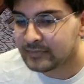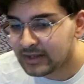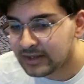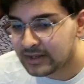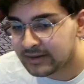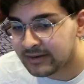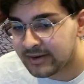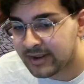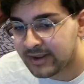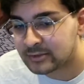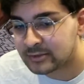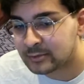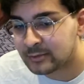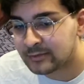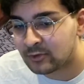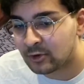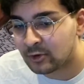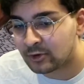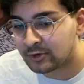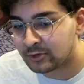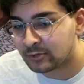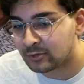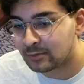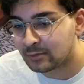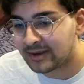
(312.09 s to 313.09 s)
Next, we've got
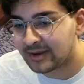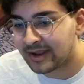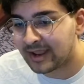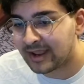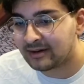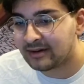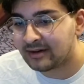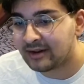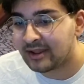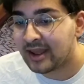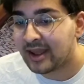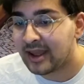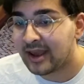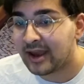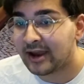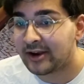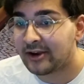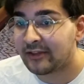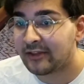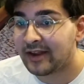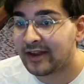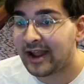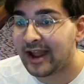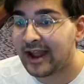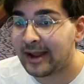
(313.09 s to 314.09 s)
Doom again,
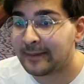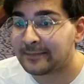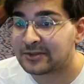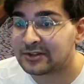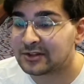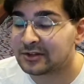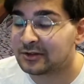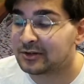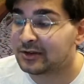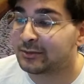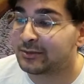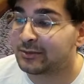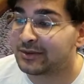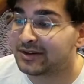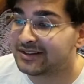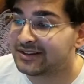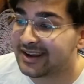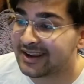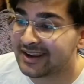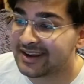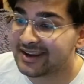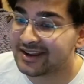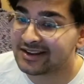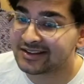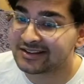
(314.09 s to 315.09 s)
another absolutely
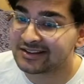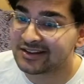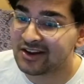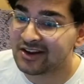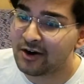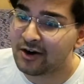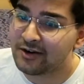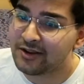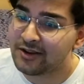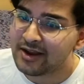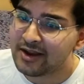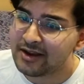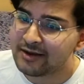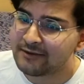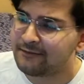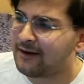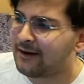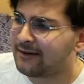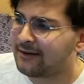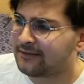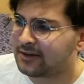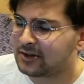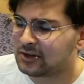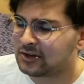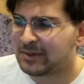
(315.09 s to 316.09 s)
ridiculous card.
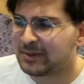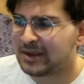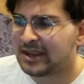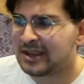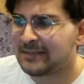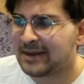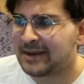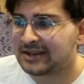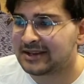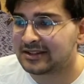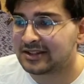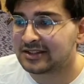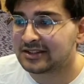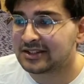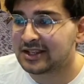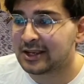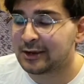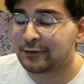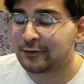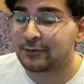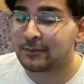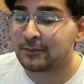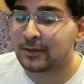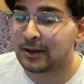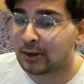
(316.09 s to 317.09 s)
5 HP makes it safe
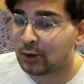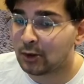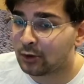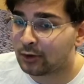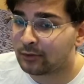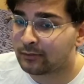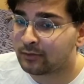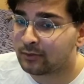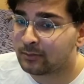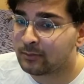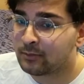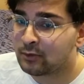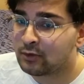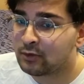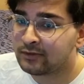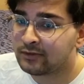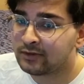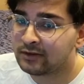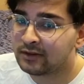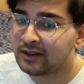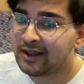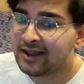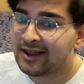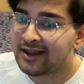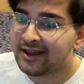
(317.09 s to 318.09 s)
from a lot of
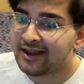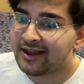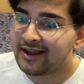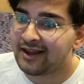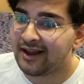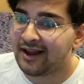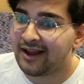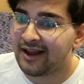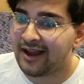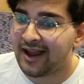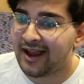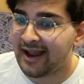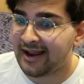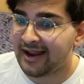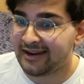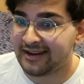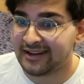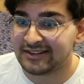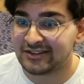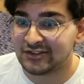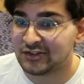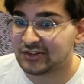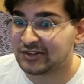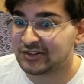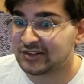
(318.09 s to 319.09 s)
removal, and it
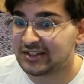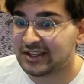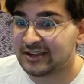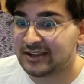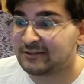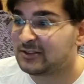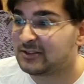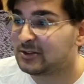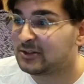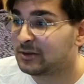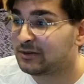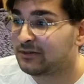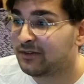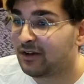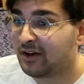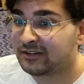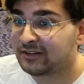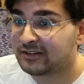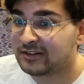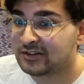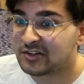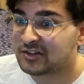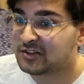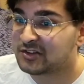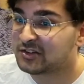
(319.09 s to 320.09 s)
just gives you
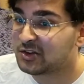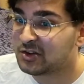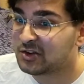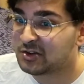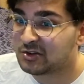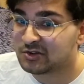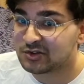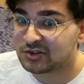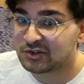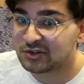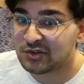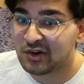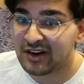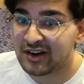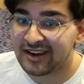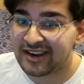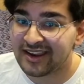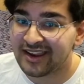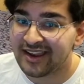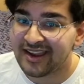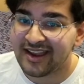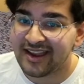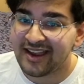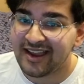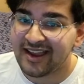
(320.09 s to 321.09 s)
advantage. It's 2 strike.
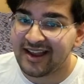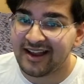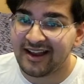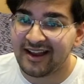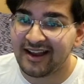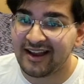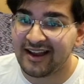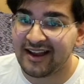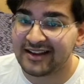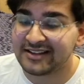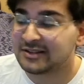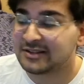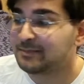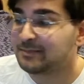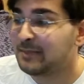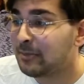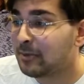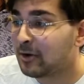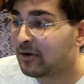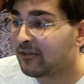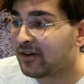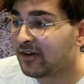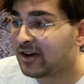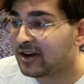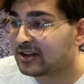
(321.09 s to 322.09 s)
It's
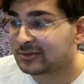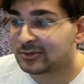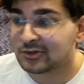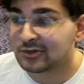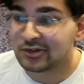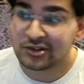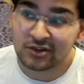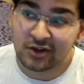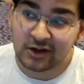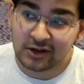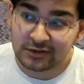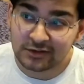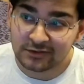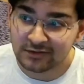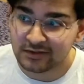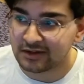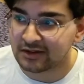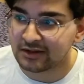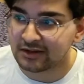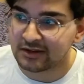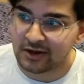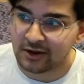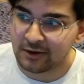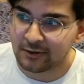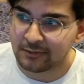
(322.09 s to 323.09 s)
Peepoverse, which is nice for,
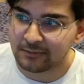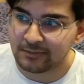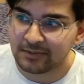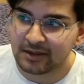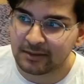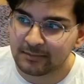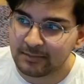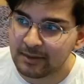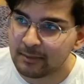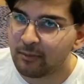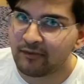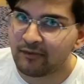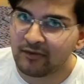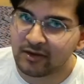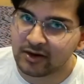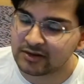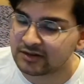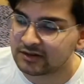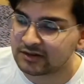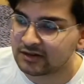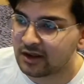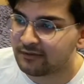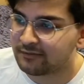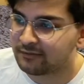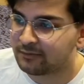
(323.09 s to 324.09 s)
you know, the Peepoverse
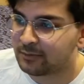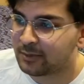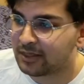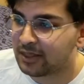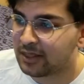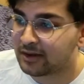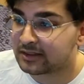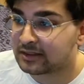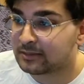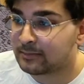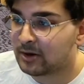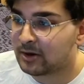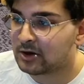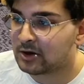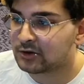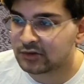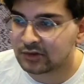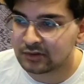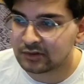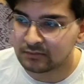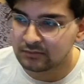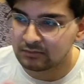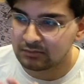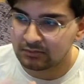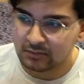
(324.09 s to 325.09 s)
stuff with like the
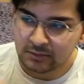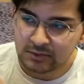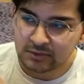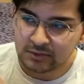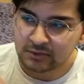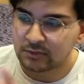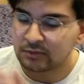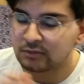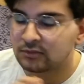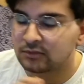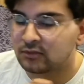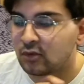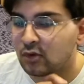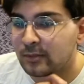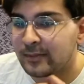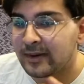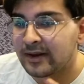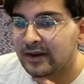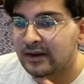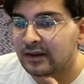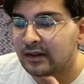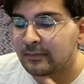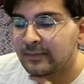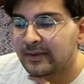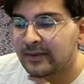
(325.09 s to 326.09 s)
Martian, which we'll talk about in
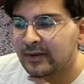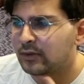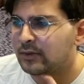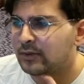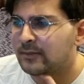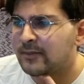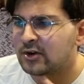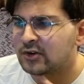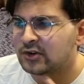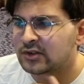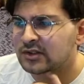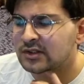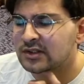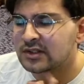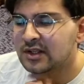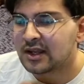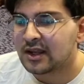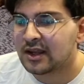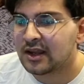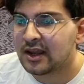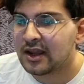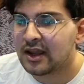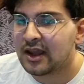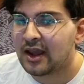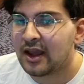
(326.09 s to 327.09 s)
a little bit, or the Martians.
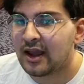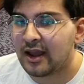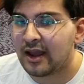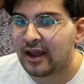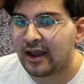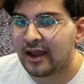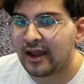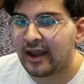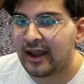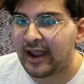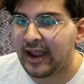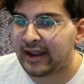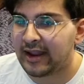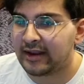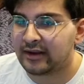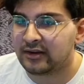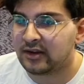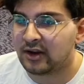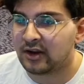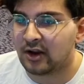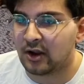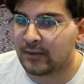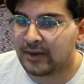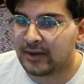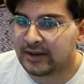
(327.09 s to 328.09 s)
And you
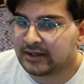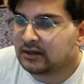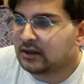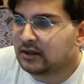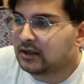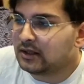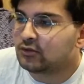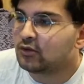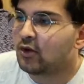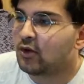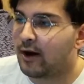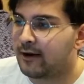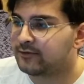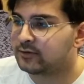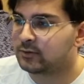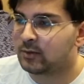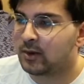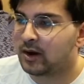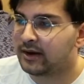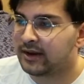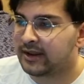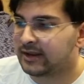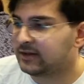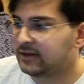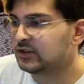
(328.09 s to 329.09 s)
know, it drives
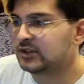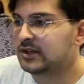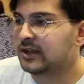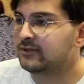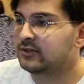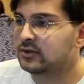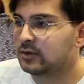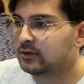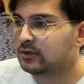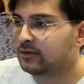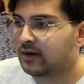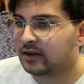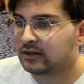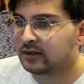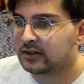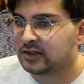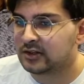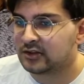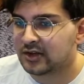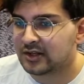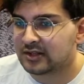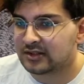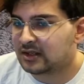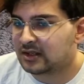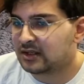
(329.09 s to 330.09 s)
1. It just gives you advantage.
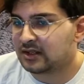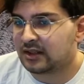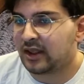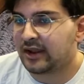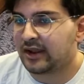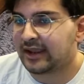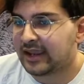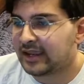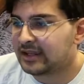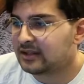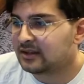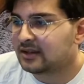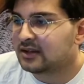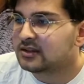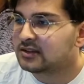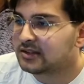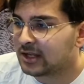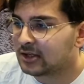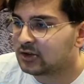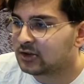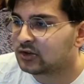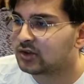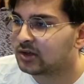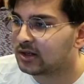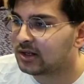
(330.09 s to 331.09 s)
It
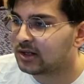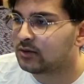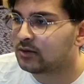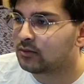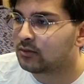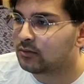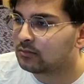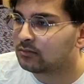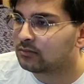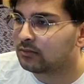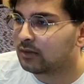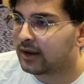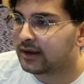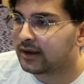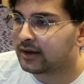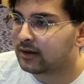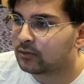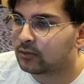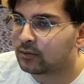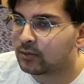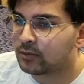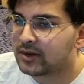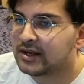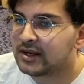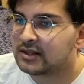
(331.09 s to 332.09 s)
essentially like
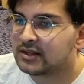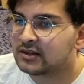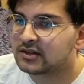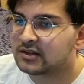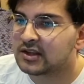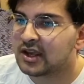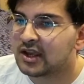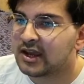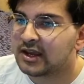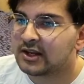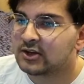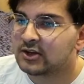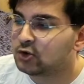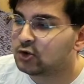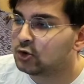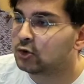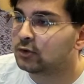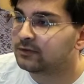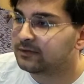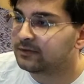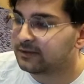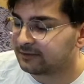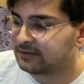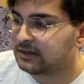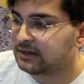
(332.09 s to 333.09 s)
reads do
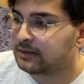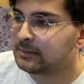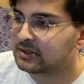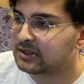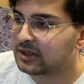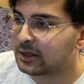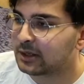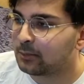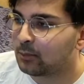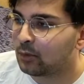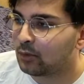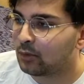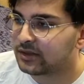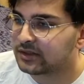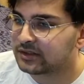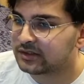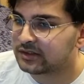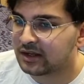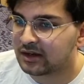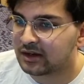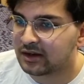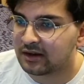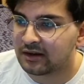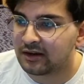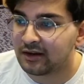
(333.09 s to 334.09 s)
50% more this
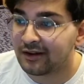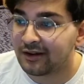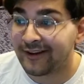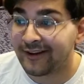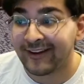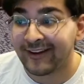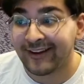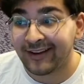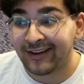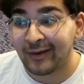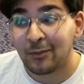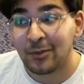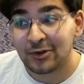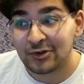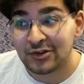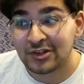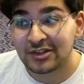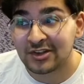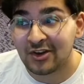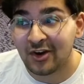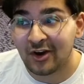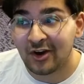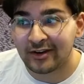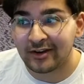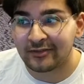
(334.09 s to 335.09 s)
turn, which is
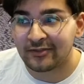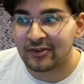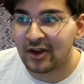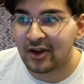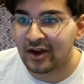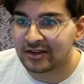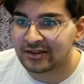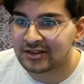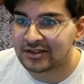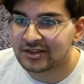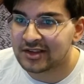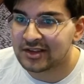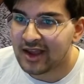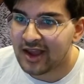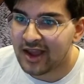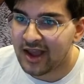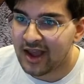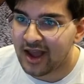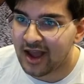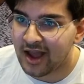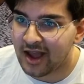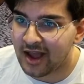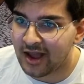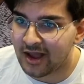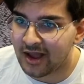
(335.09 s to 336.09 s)
kind of nuts.
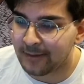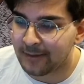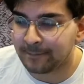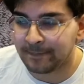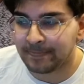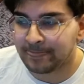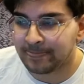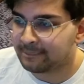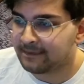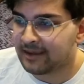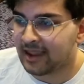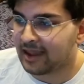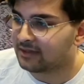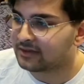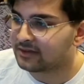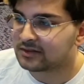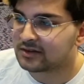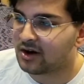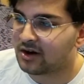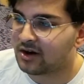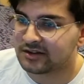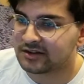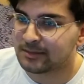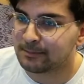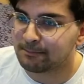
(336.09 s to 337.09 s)
Yeah, this
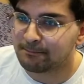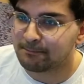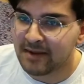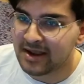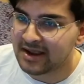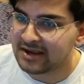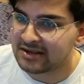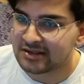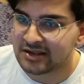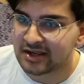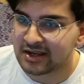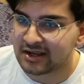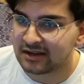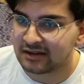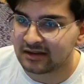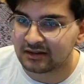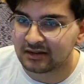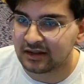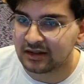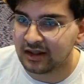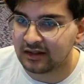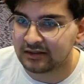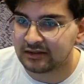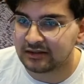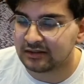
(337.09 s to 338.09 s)
card is amazing.
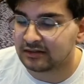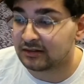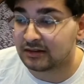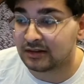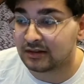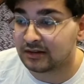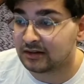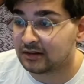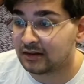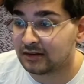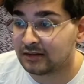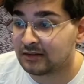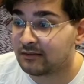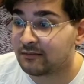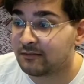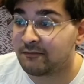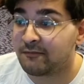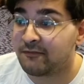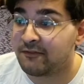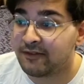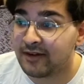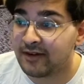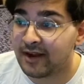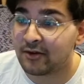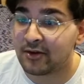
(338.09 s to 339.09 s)

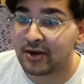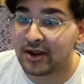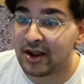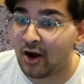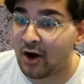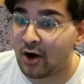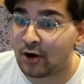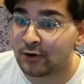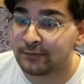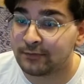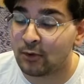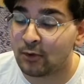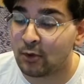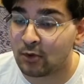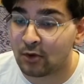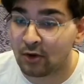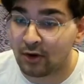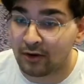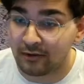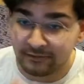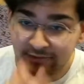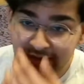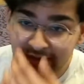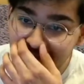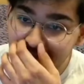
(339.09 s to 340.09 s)
Very hard 4
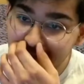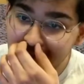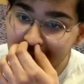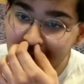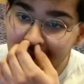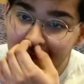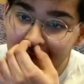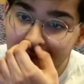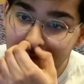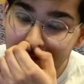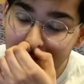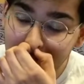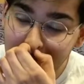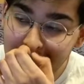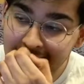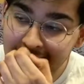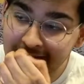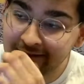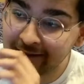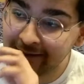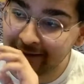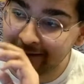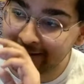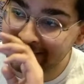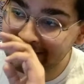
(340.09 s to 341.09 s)
of
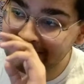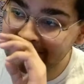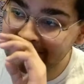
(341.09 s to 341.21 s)
in